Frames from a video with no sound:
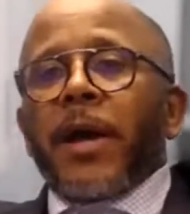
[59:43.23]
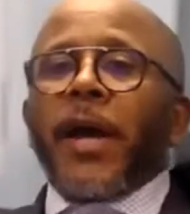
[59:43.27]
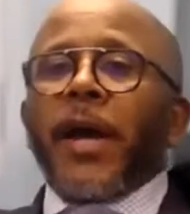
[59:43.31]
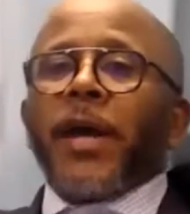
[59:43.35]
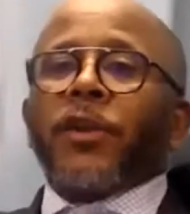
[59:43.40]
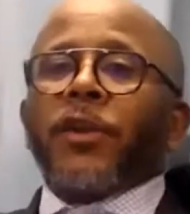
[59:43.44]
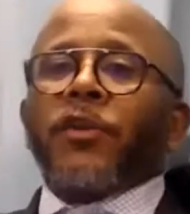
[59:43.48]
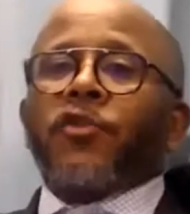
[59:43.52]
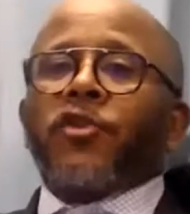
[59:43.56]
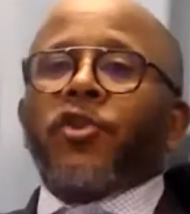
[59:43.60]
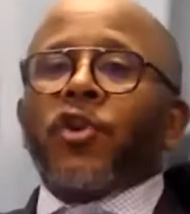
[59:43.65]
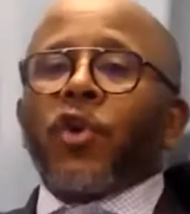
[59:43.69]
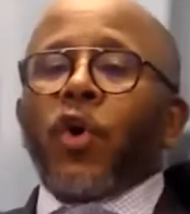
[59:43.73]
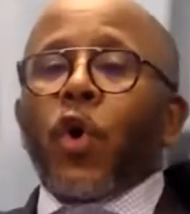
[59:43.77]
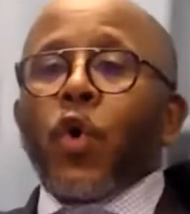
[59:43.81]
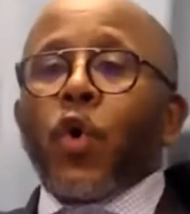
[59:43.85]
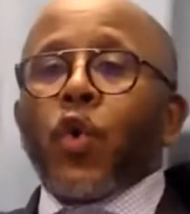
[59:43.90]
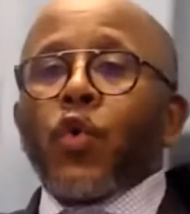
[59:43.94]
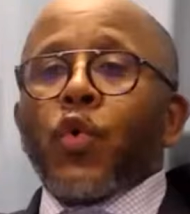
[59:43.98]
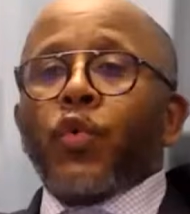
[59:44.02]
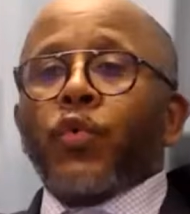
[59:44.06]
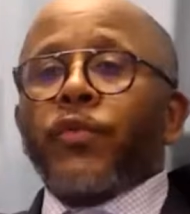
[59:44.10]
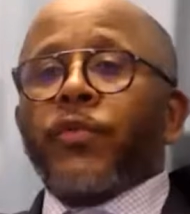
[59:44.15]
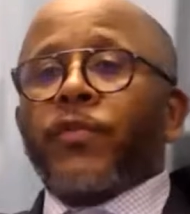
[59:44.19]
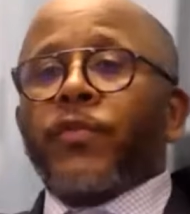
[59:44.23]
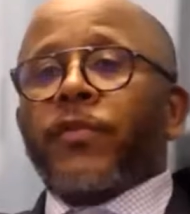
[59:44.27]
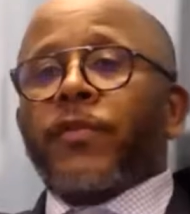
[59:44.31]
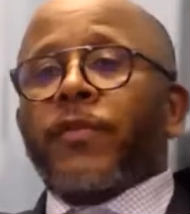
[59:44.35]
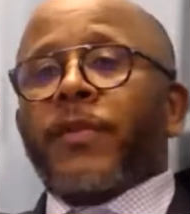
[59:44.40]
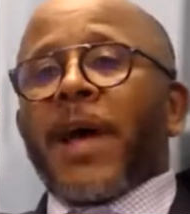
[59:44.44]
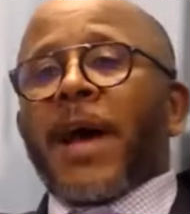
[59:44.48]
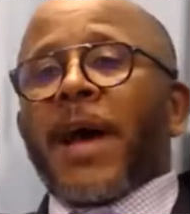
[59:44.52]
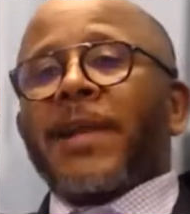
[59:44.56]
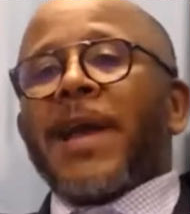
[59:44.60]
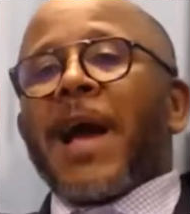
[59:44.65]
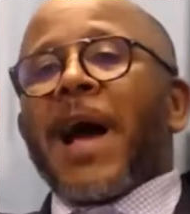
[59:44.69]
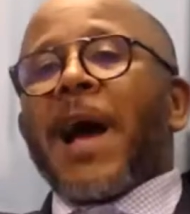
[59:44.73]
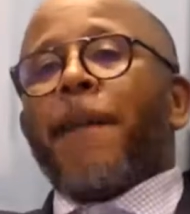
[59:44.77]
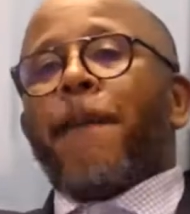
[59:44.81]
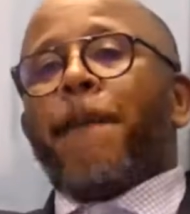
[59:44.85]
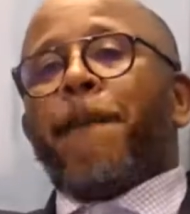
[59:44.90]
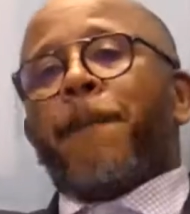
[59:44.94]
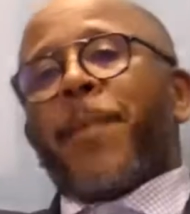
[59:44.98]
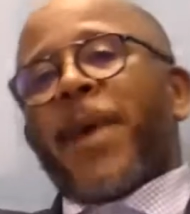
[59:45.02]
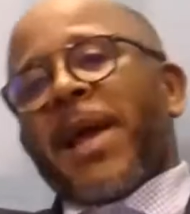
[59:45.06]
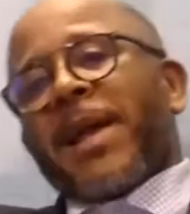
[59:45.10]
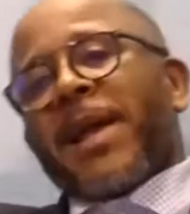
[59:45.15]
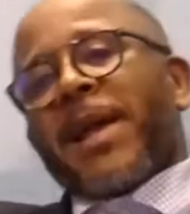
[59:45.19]
NGOs that
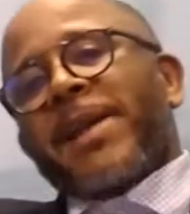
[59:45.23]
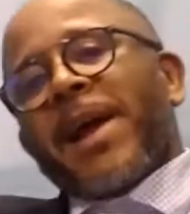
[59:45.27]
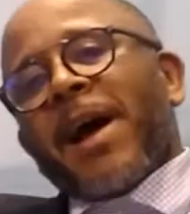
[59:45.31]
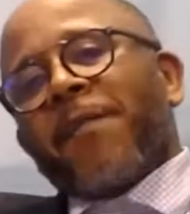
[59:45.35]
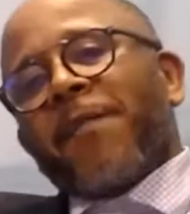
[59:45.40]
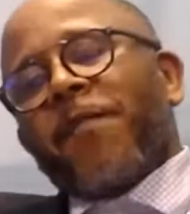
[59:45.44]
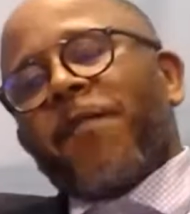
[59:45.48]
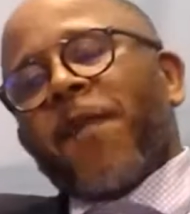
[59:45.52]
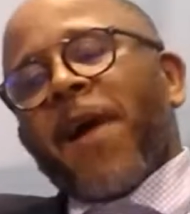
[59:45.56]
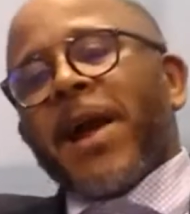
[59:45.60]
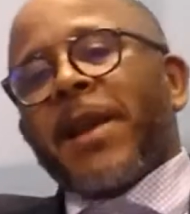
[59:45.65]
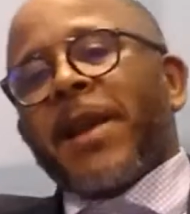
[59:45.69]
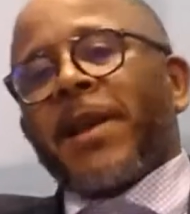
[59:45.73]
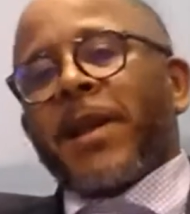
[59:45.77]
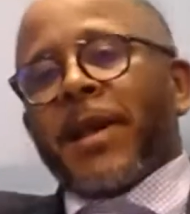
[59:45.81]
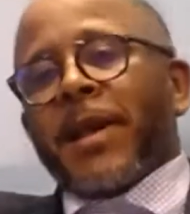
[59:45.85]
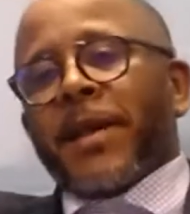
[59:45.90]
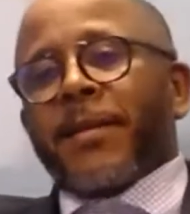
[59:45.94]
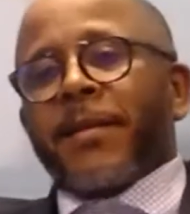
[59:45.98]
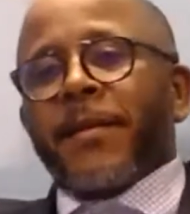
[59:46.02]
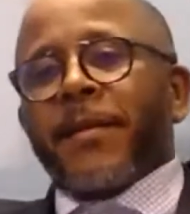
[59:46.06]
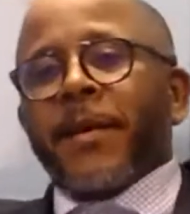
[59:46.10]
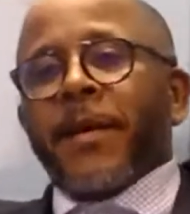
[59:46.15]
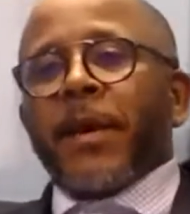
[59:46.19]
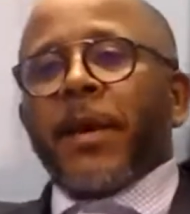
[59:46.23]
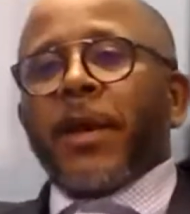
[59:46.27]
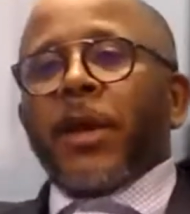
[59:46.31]
are better funded,